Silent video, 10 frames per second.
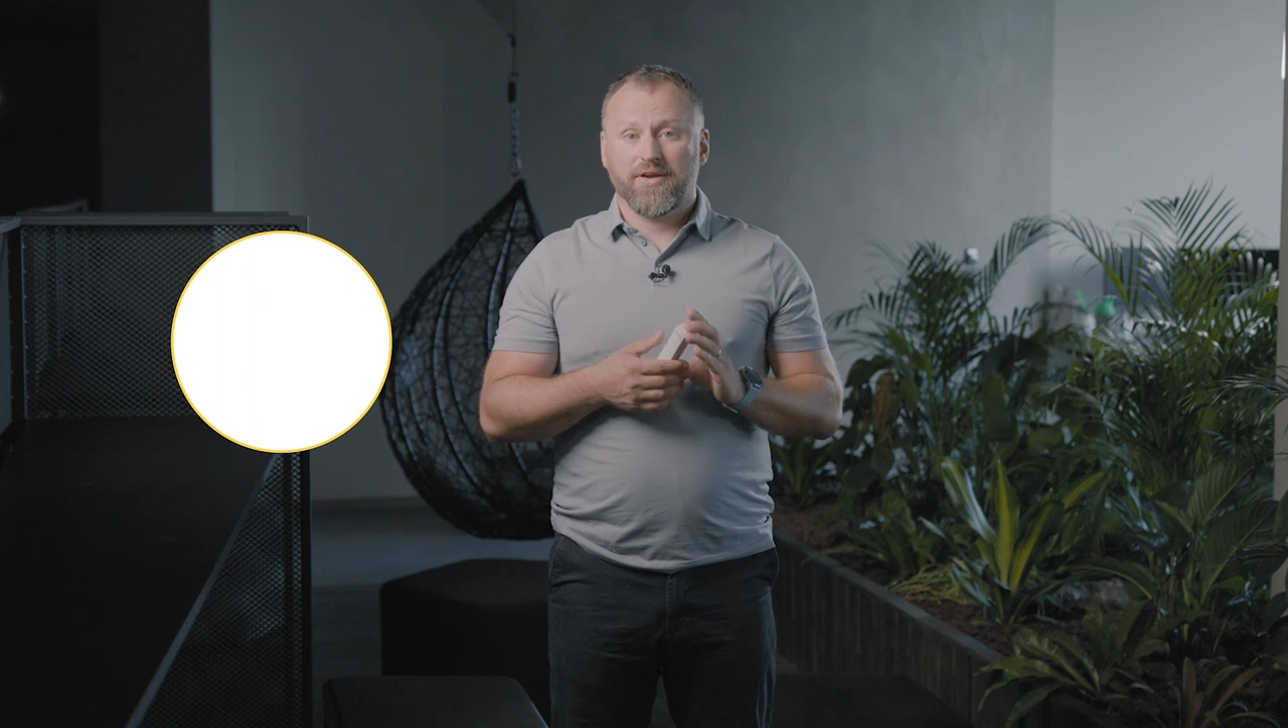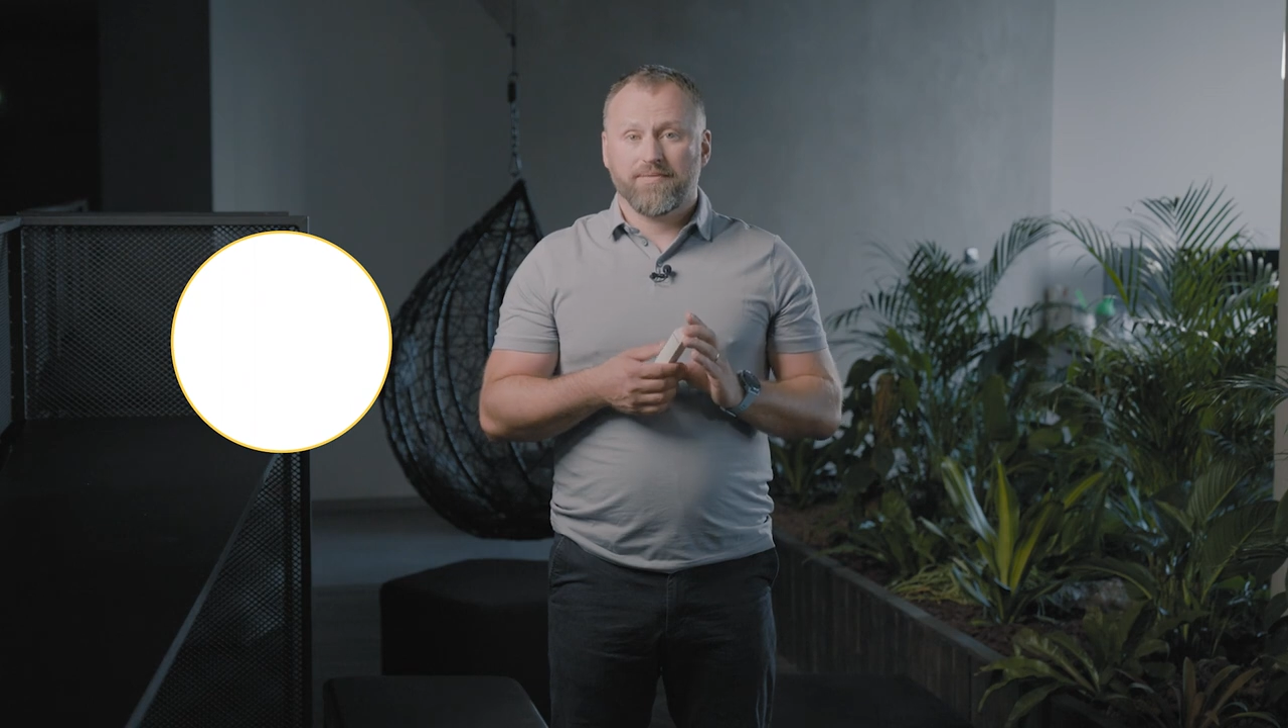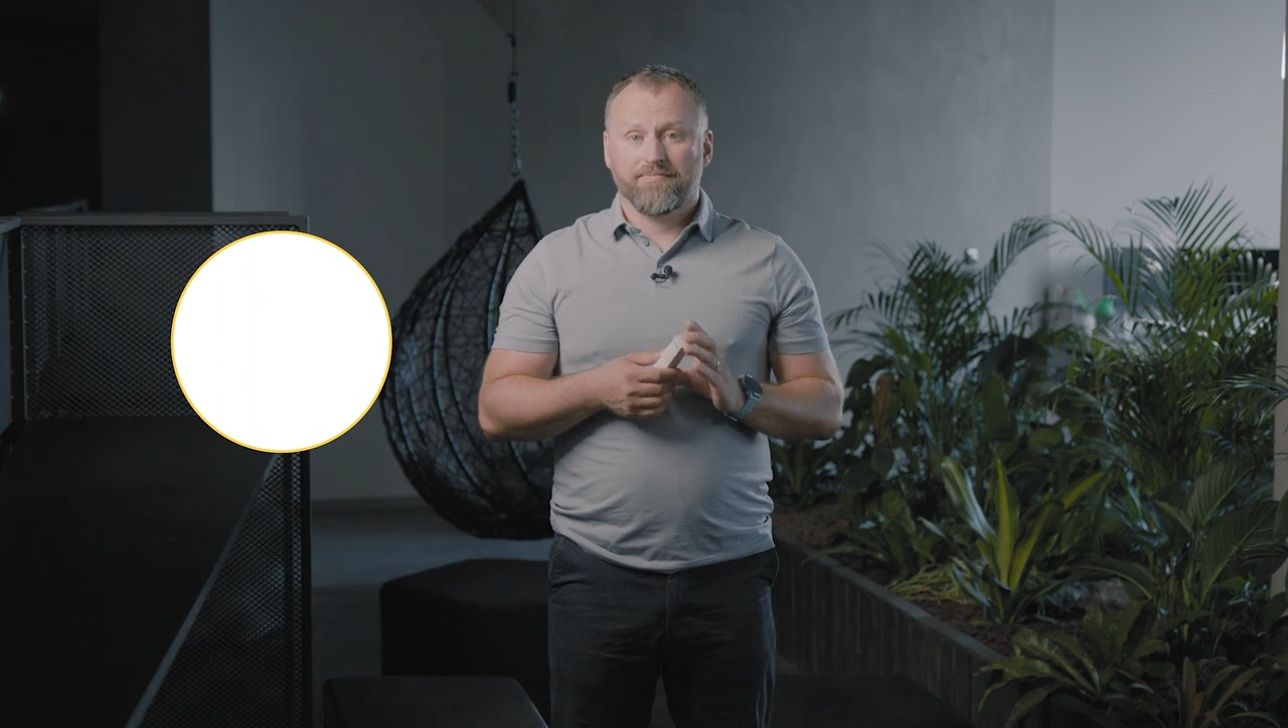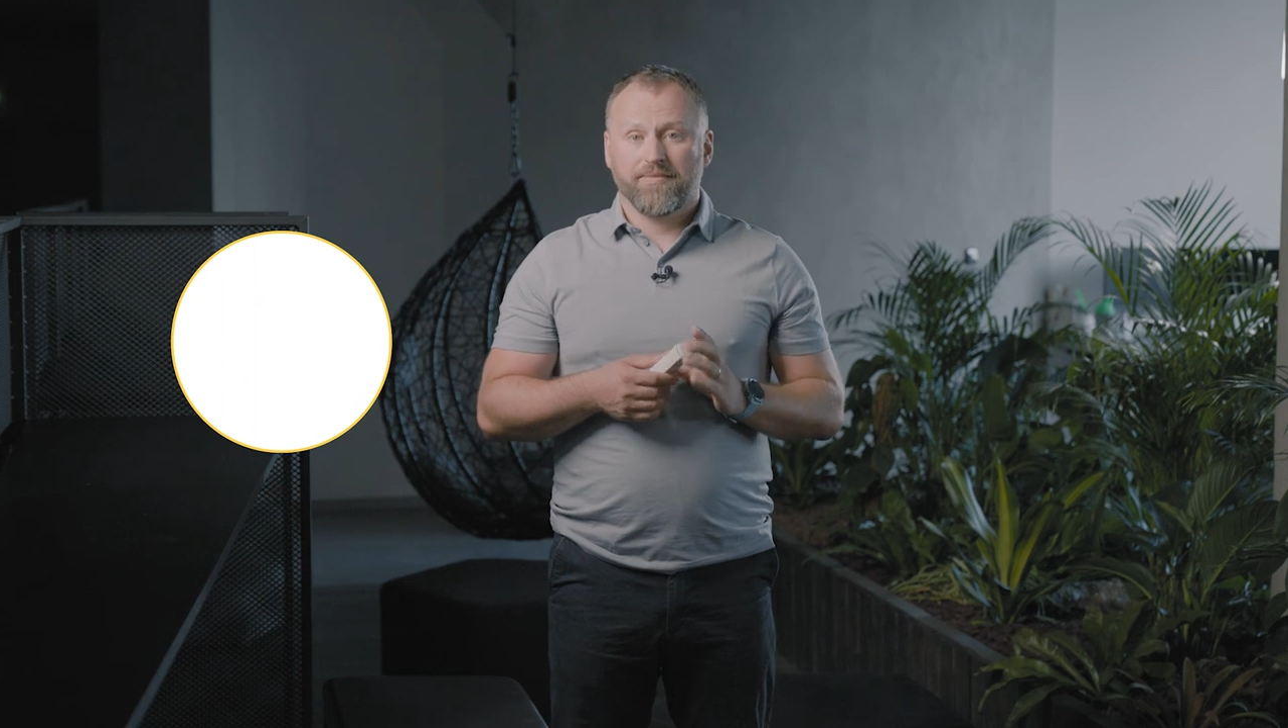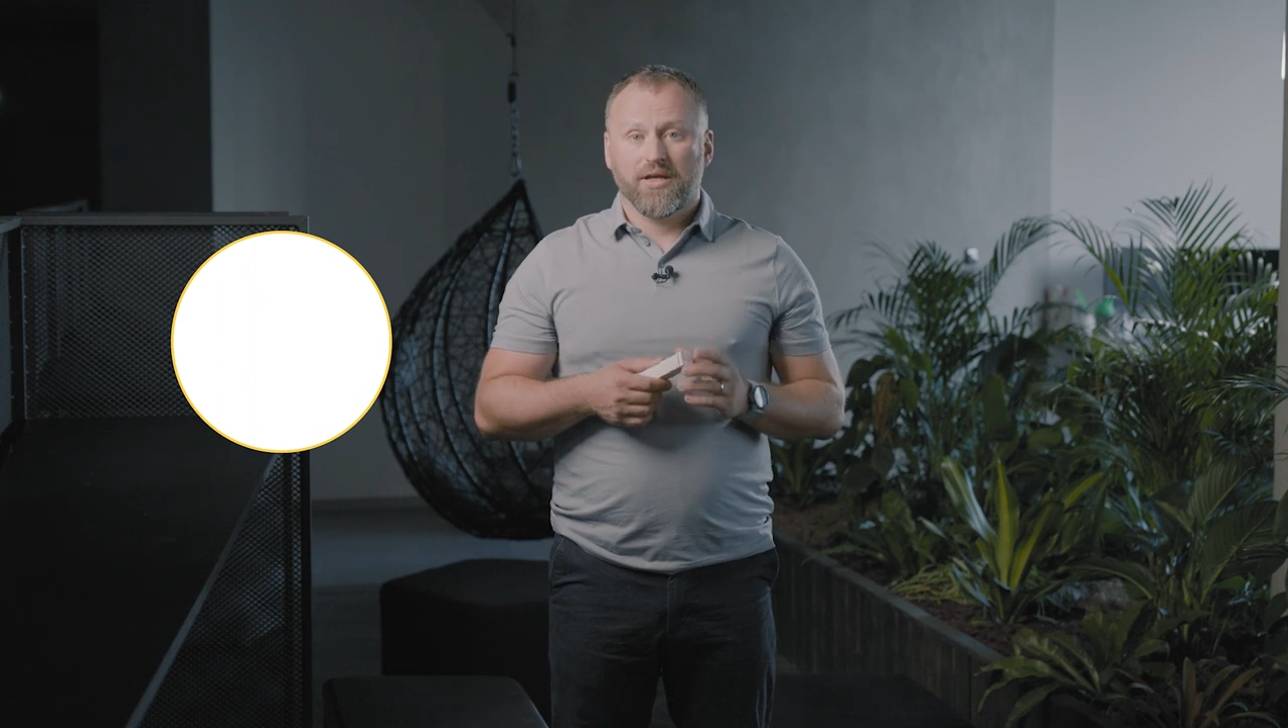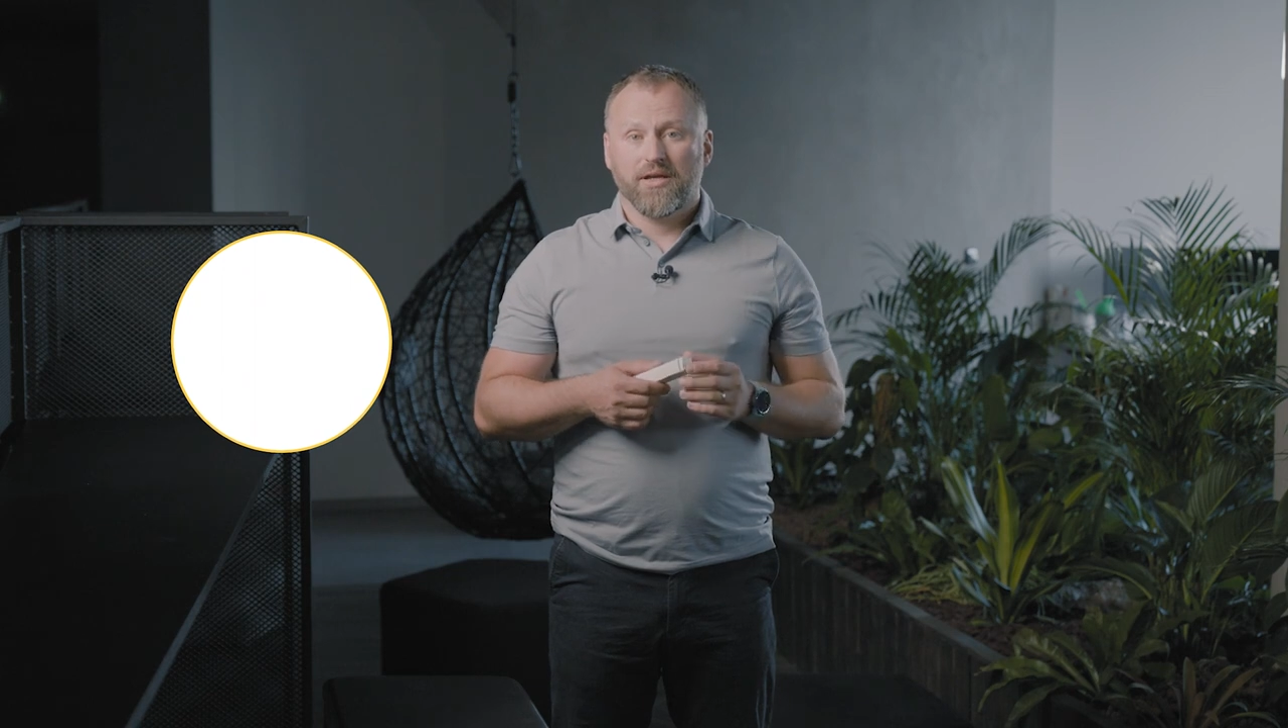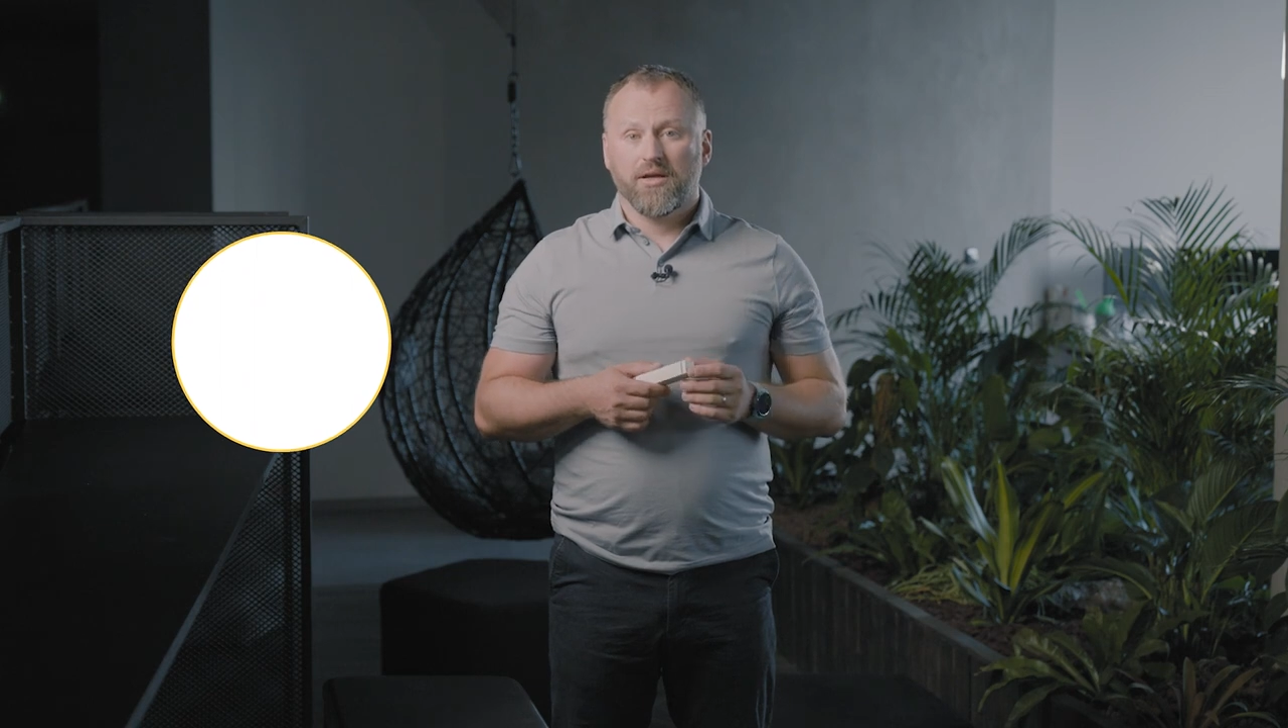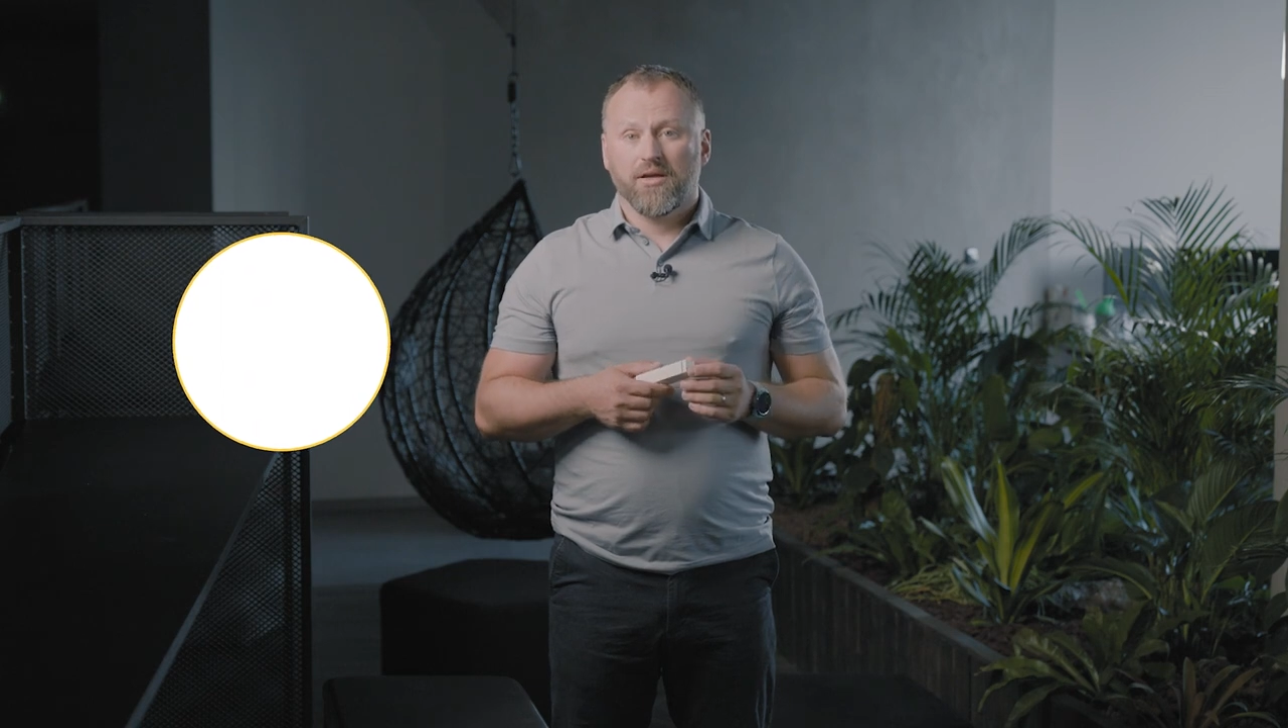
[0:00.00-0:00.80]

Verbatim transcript: functions